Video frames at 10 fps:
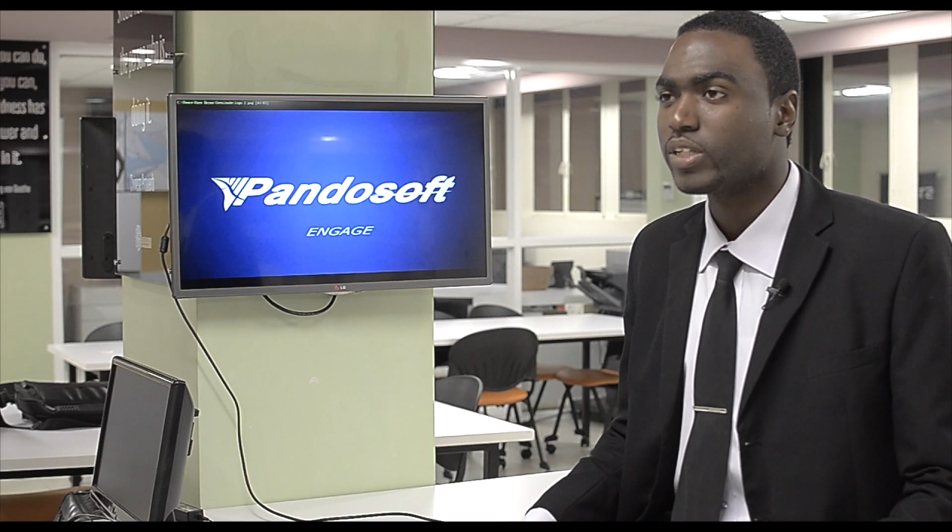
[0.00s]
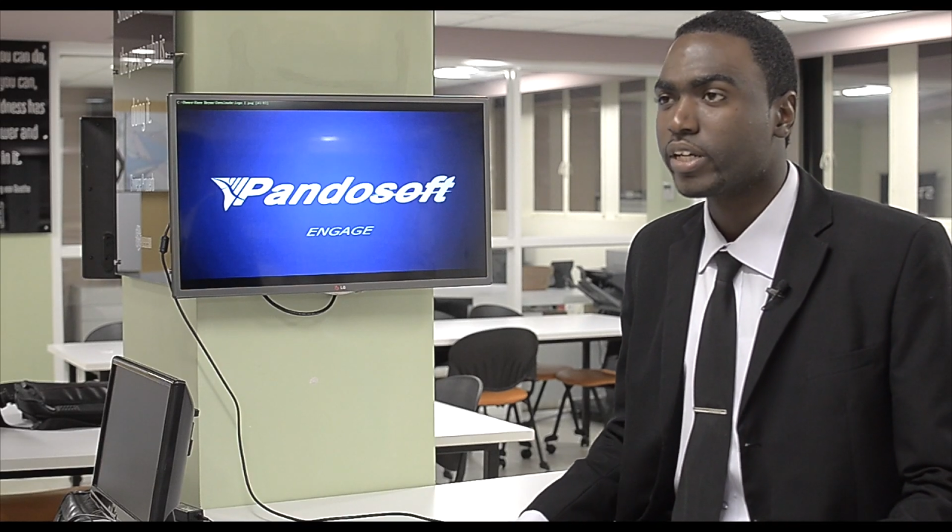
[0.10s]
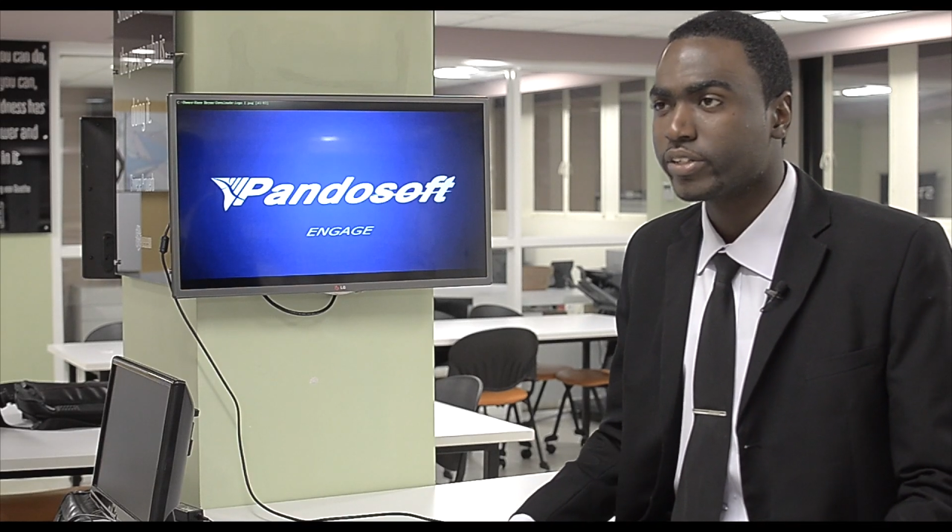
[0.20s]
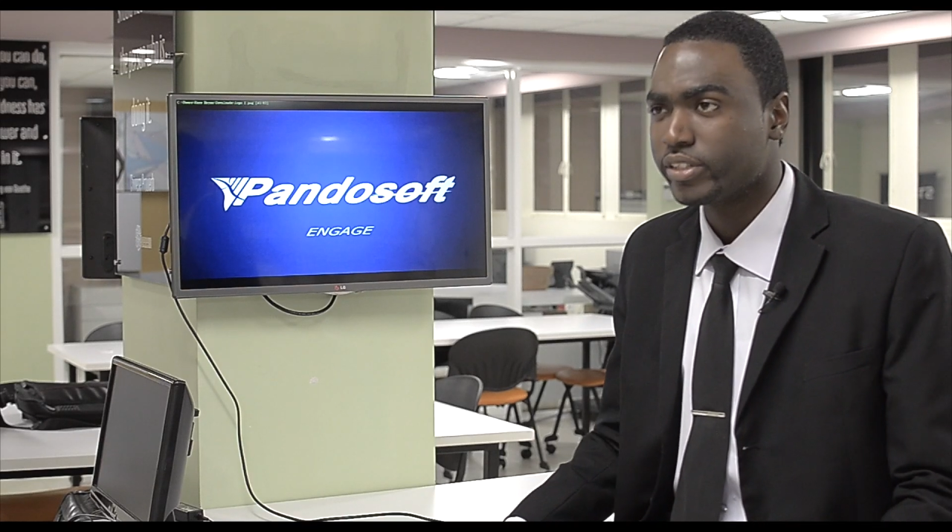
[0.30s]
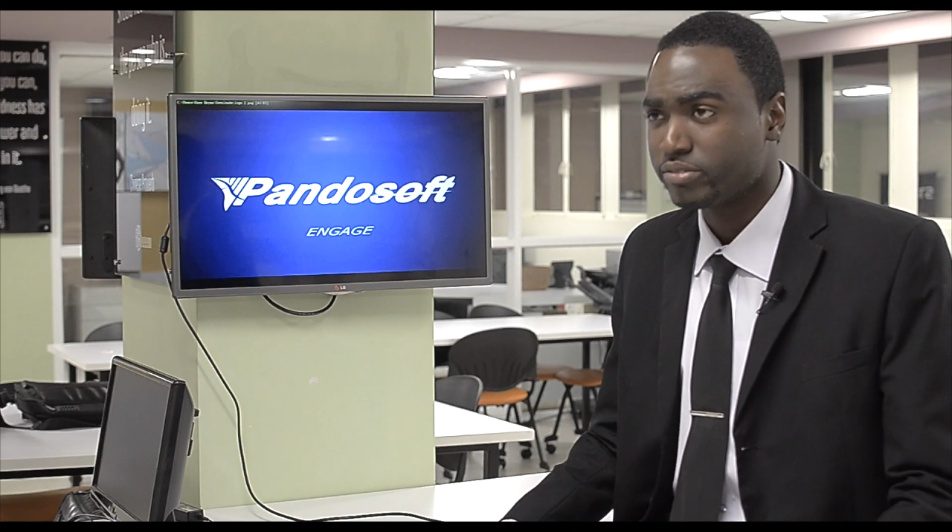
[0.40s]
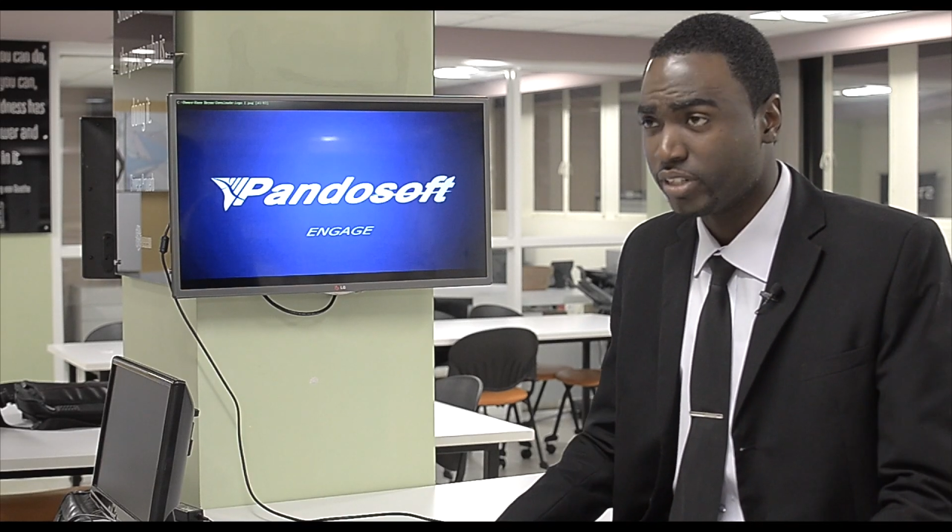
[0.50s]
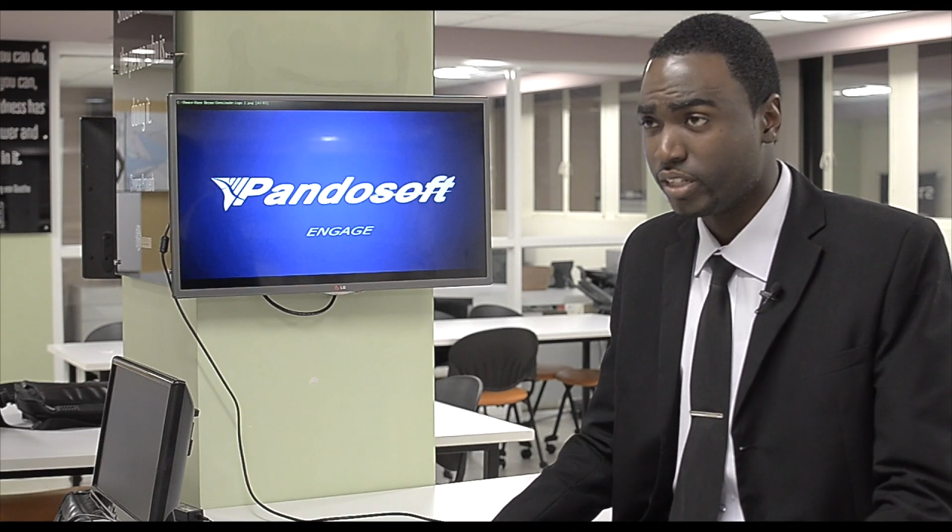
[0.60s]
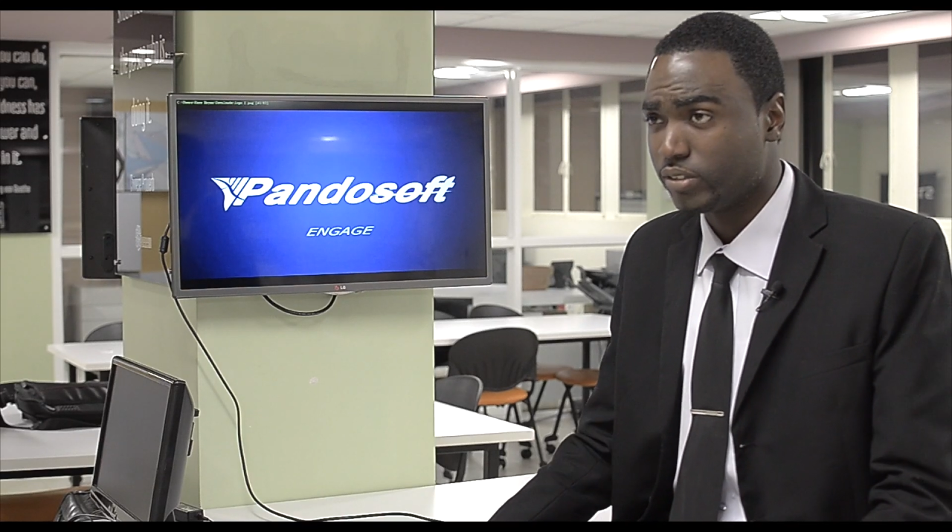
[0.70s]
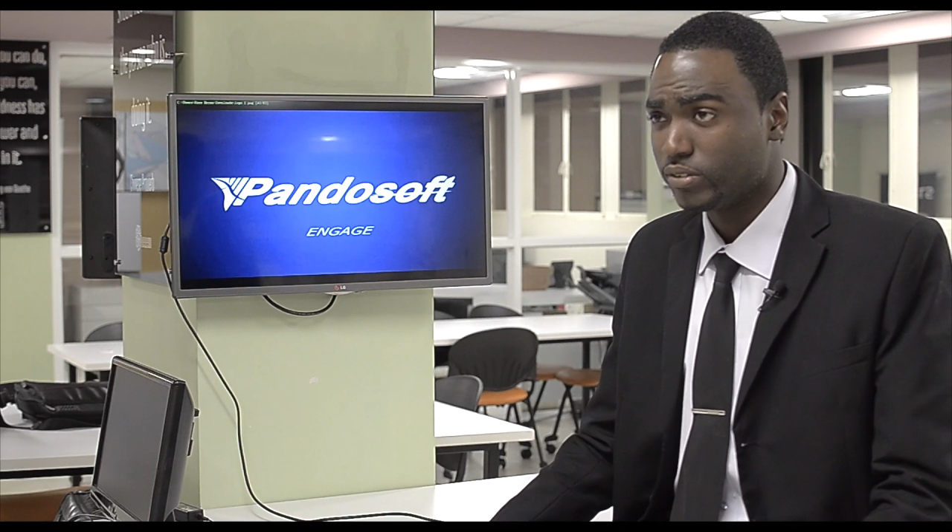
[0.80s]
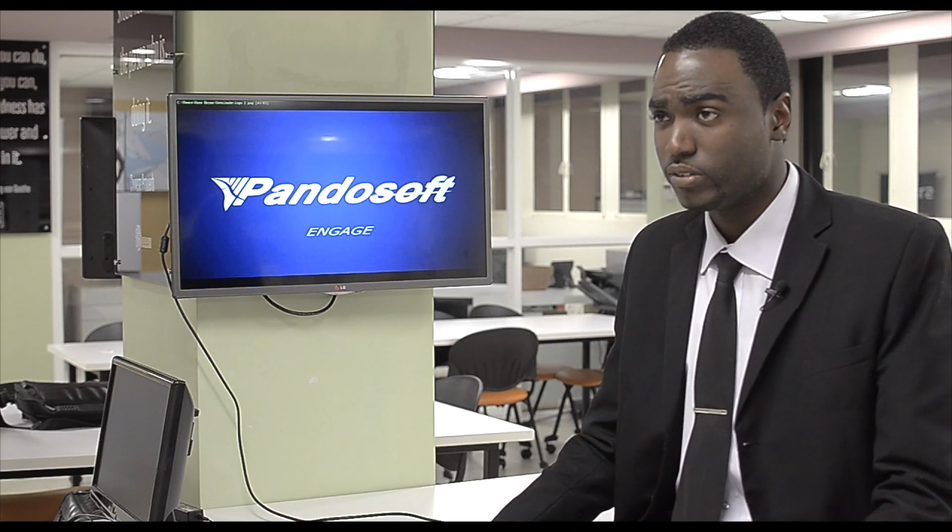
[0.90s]
out and create
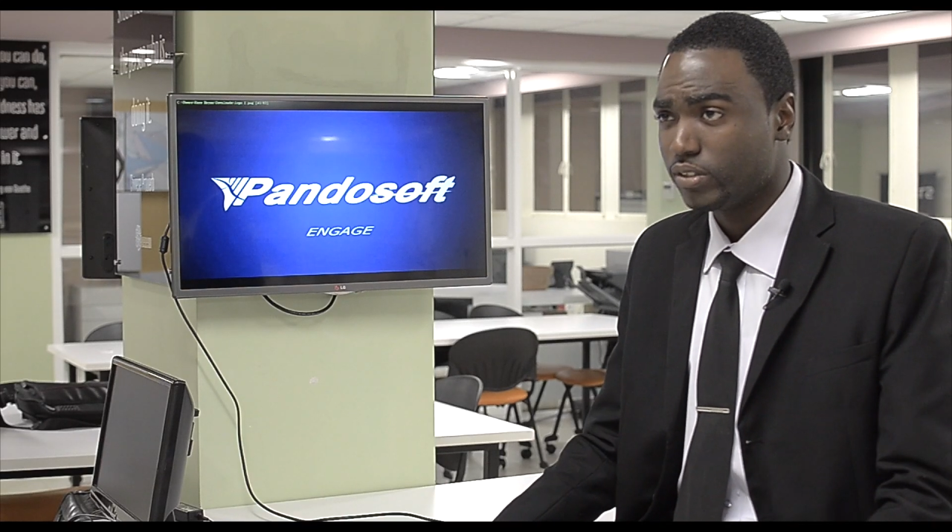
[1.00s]
value.